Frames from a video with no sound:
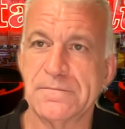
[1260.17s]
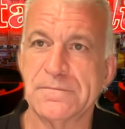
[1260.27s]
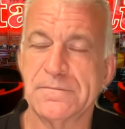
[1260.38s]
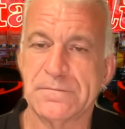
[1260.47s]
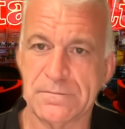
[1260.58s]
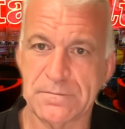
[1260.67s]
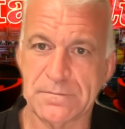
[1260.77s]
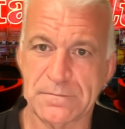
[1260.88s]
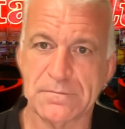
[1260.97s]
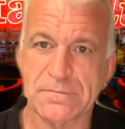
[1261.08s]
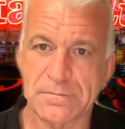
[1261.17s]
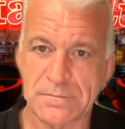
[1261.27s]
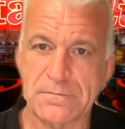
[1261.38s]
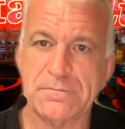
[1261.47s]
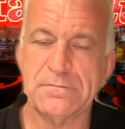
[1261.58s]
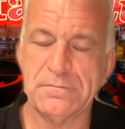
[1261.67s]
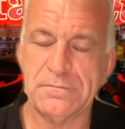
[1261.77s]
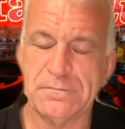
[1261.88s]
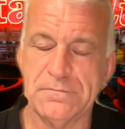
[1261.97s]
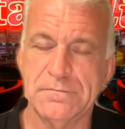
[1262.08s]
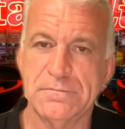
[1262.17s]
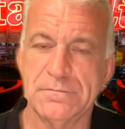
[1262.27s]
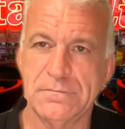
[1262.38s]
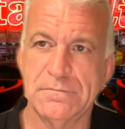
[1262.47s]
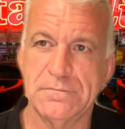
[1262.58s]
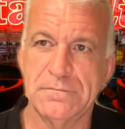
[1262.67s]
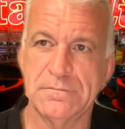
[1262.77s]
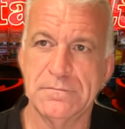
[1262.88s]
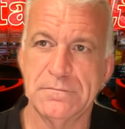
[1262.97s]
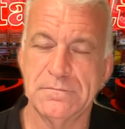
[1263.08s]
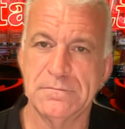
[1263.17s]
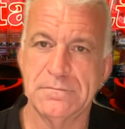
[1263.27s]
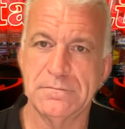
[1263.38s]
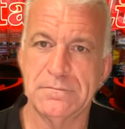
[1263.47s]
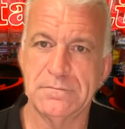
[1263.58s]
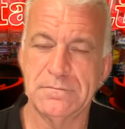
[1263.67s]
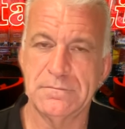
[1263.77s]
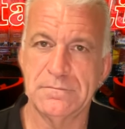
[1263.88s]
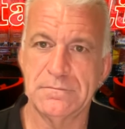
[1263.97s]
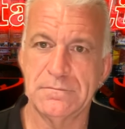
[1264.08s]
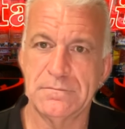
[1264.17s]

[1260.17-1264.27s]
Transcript: This person isn't speaking.